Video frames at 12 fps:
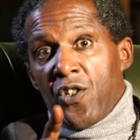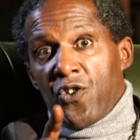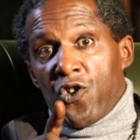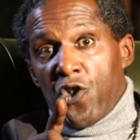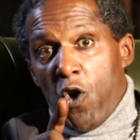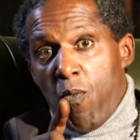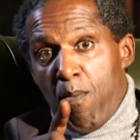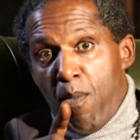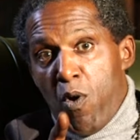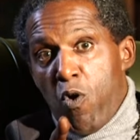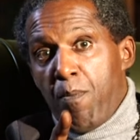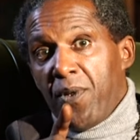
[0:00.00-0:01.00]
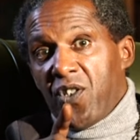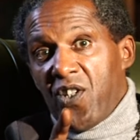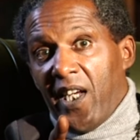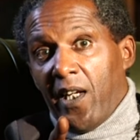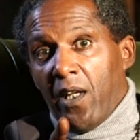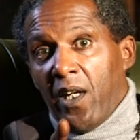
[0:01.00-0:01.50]
to show more
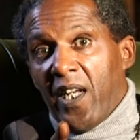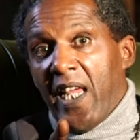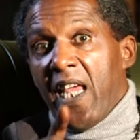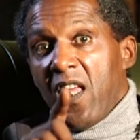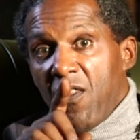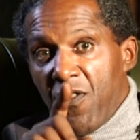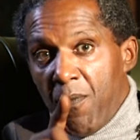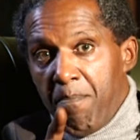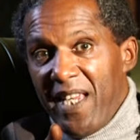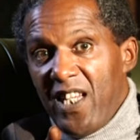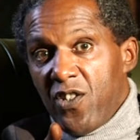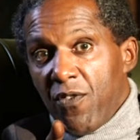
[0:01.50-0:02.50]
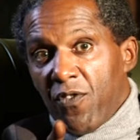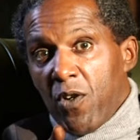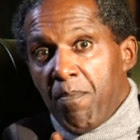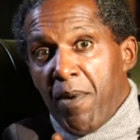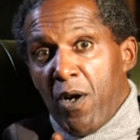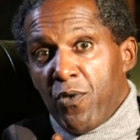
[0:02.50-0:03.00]
particularly the means of
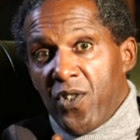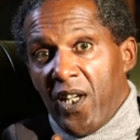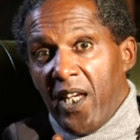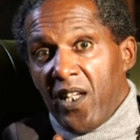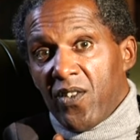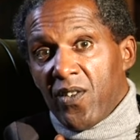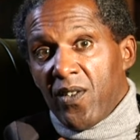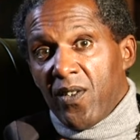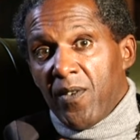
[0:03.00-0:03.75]
composing it.